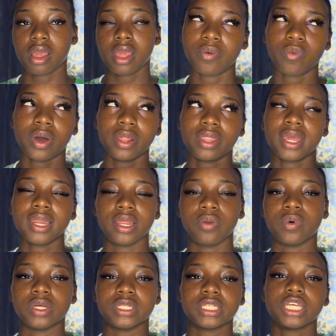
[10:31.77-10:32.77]
What they did
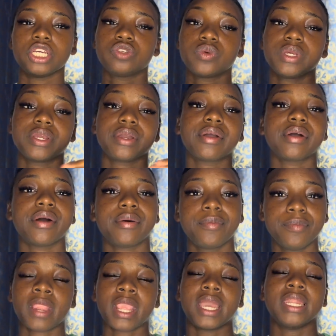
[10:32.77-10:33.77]
was each week you come,